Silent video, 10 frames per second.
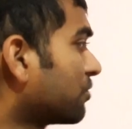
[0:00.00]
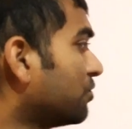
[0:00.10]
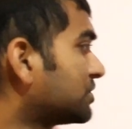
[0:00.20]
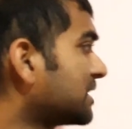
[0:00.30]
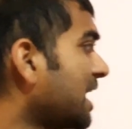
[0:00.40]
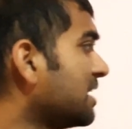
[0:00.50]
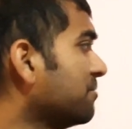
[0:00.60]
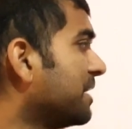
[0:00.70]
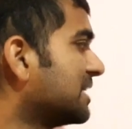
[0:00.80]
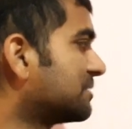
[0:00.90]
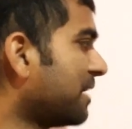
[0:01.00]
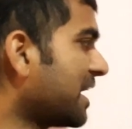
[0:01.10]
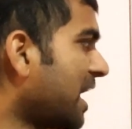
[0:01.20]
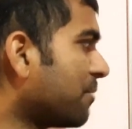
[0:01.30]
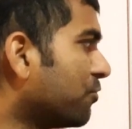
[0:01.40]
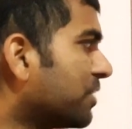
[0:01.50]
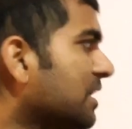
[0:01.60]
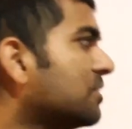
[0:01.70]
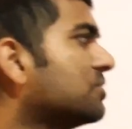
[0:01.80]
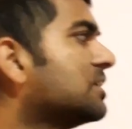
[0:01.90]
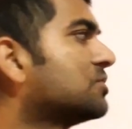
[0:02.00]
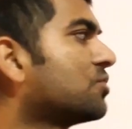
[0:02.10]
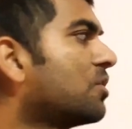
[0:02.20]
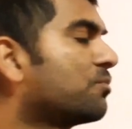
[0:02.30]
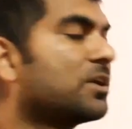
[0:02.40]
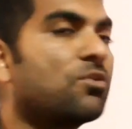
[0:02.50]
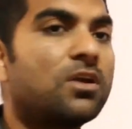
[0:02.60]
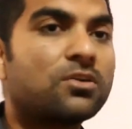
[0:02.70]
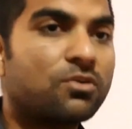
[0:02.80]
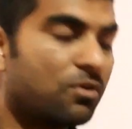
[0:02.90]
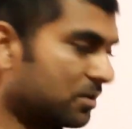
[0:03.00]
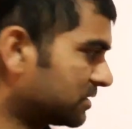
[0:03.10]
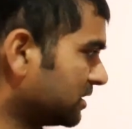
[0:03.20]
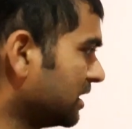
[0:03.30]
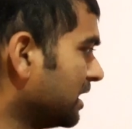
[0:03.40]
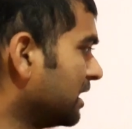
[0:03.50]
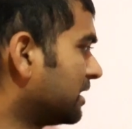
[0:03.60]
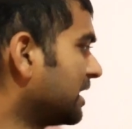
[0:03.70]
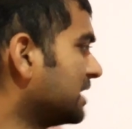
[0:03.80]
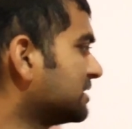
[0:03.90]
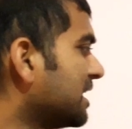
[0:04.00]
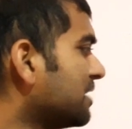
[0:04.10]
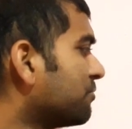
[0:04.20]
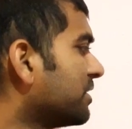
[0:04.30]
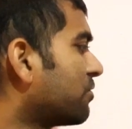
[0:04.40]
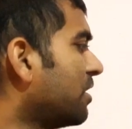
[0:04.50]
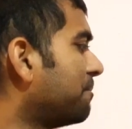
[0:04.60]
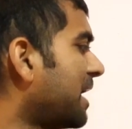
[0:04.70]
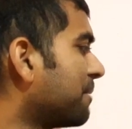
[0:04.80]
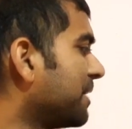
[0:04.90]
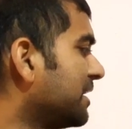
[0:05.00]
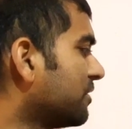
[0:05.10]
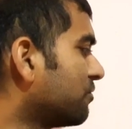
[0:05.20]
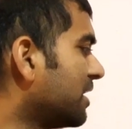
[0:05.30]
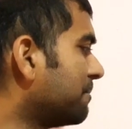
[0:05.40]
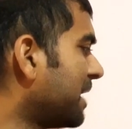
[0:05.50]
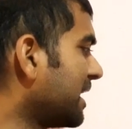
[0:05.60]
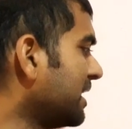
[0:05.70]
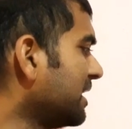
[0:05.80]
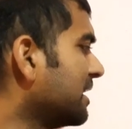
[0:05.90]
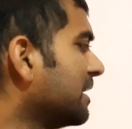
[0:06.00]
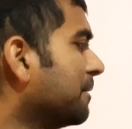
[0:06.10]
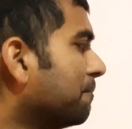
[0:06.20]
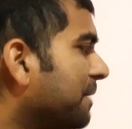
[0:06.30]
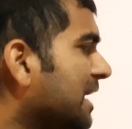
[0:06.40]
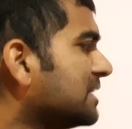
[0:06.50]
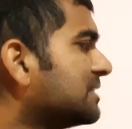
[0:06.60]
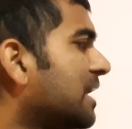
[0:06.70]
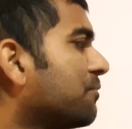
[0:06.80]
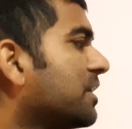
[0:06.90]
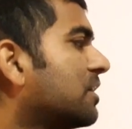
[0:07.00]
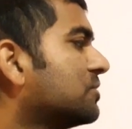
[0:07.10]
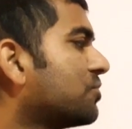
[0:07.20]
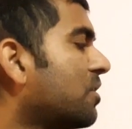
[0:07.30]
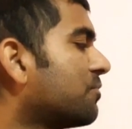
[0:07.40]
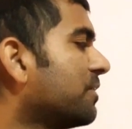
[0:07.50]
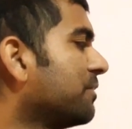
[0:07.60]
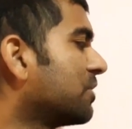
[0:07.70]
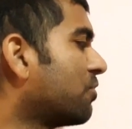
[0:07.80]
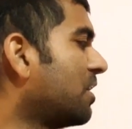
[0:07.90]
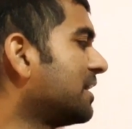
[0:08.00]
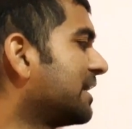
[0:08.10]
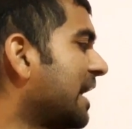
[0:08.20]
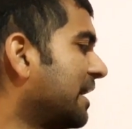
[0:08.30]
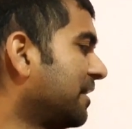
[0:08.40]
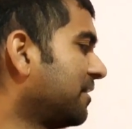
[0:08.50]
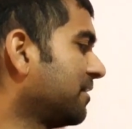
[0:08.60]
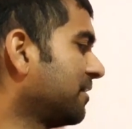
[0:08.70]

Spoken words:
Cosine, base by hypotenuse, in short we call cos. Tangent we call perpendicular by base, and in short we will call tan.